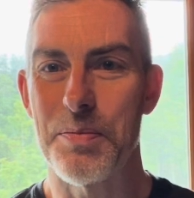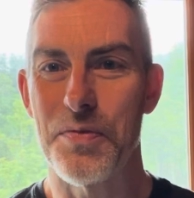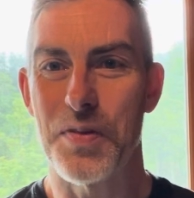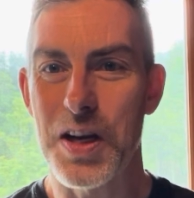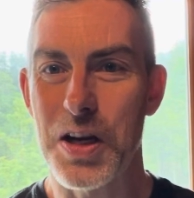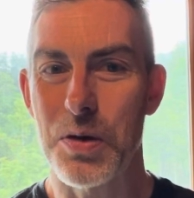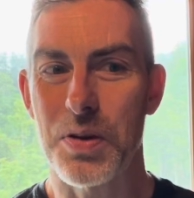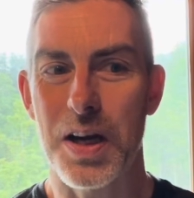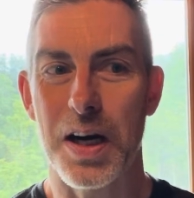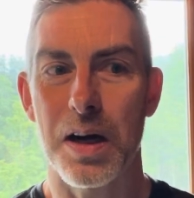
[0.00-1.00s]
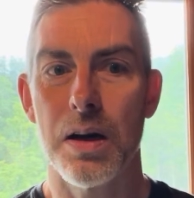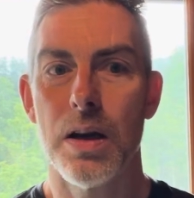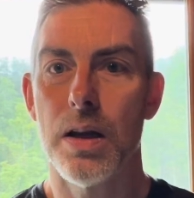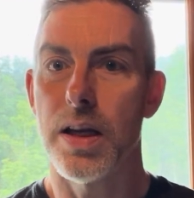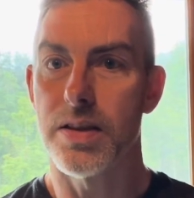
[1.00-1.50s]
video there.
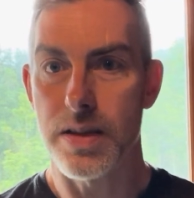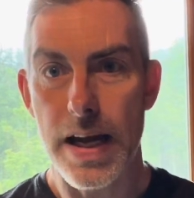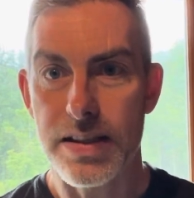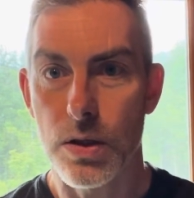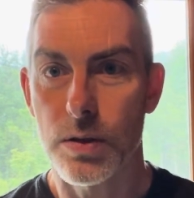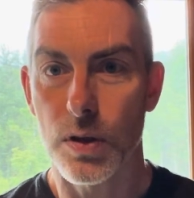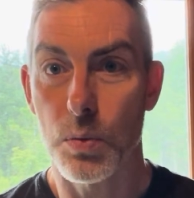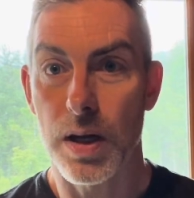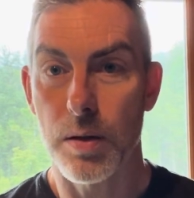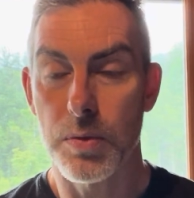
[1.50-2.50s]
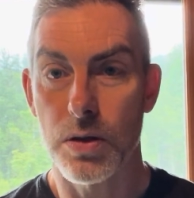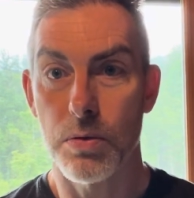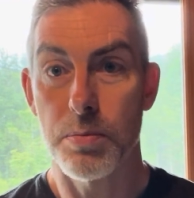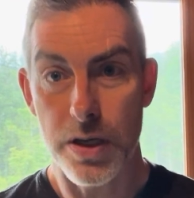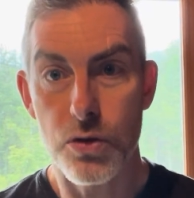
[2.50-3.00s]
It's not to overwhelm you,
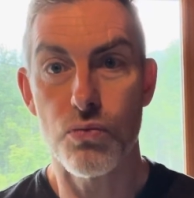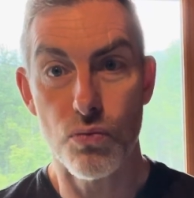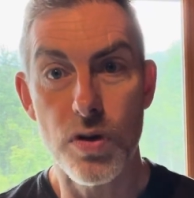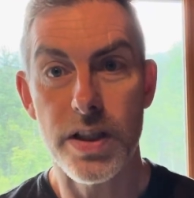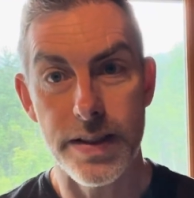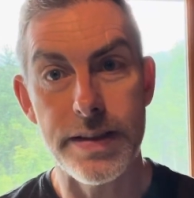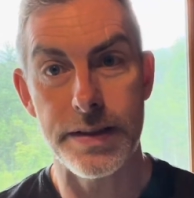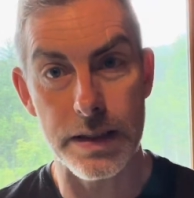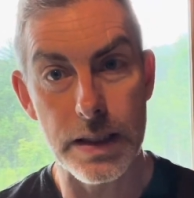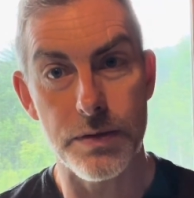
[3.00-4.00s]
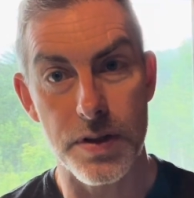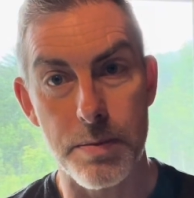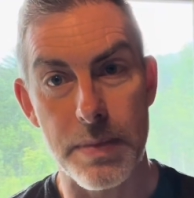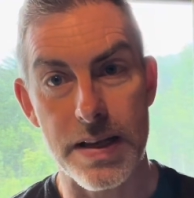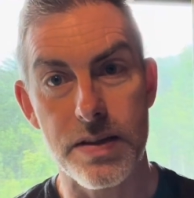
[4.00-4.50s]
but it's really to deliver the
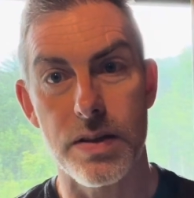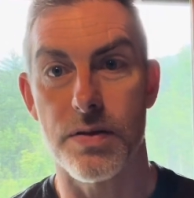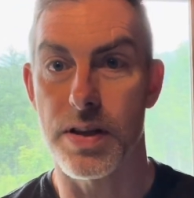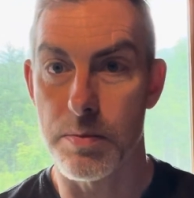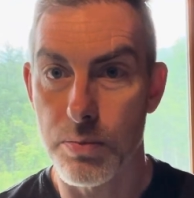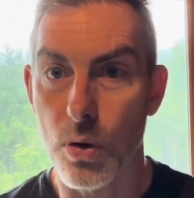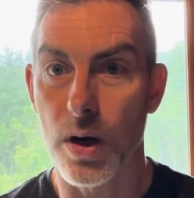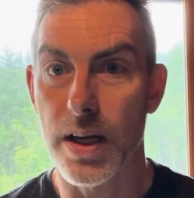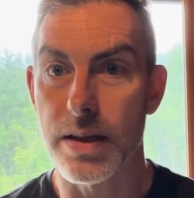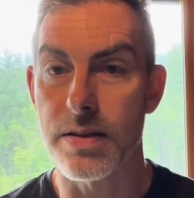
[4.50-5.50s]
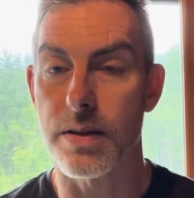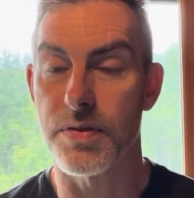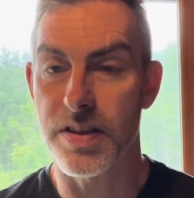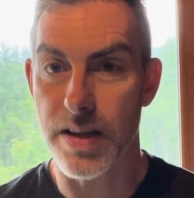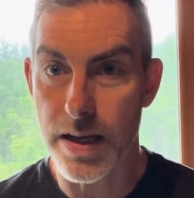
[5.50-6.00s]
message of the importance of
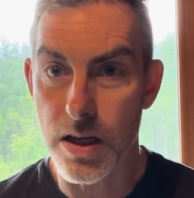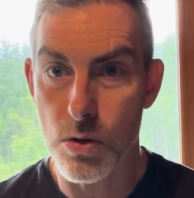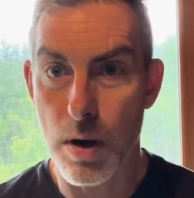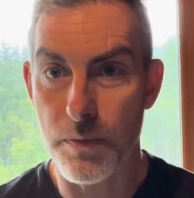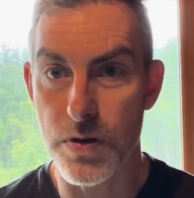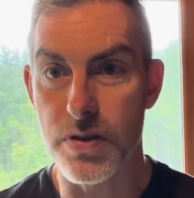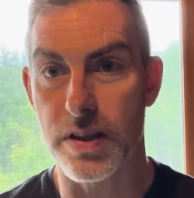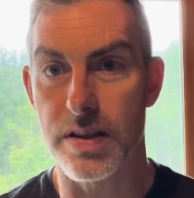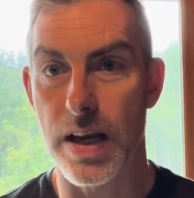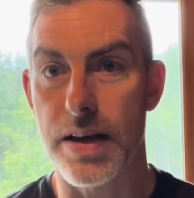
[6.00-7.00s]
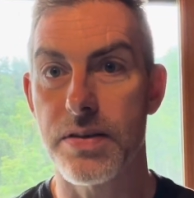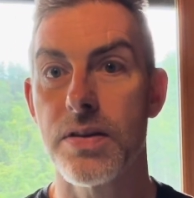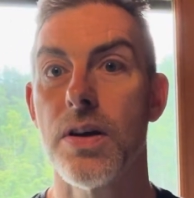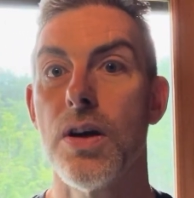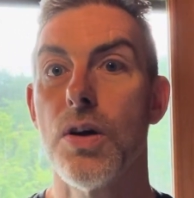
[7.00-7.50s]
setting you up for
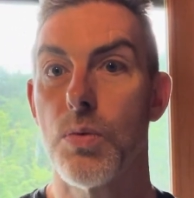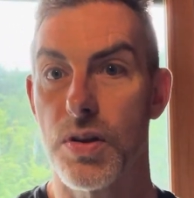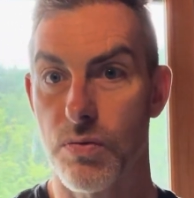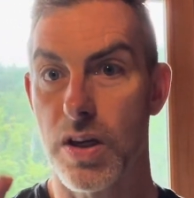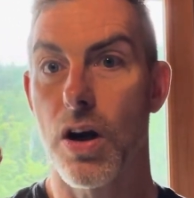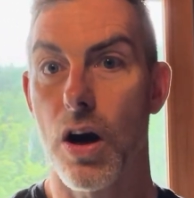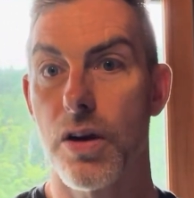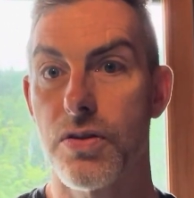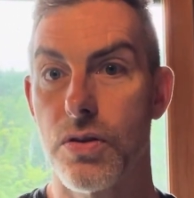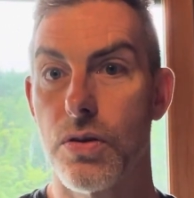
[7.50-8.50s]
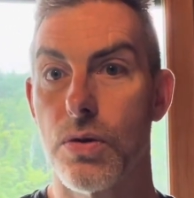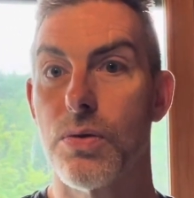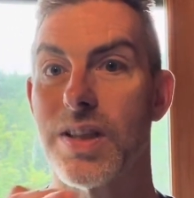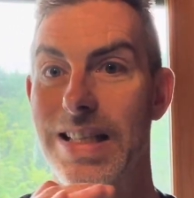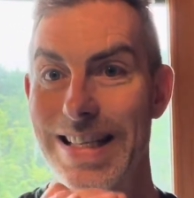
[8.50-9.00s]
success with regards to
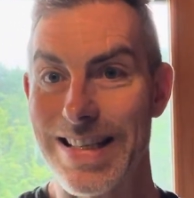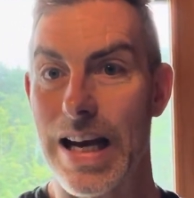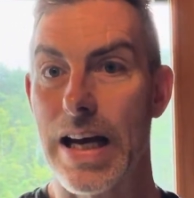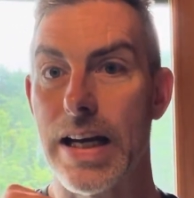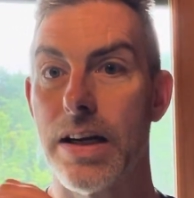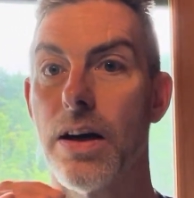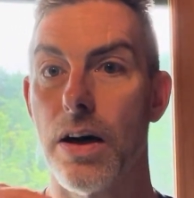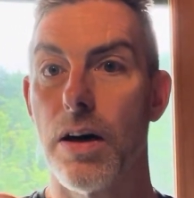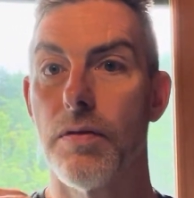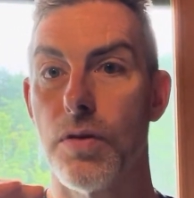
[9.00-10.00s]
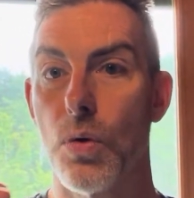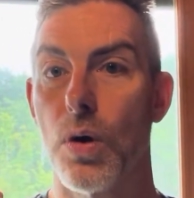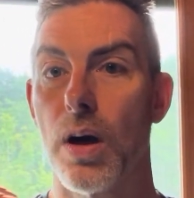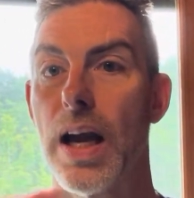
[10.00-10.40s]
the design of your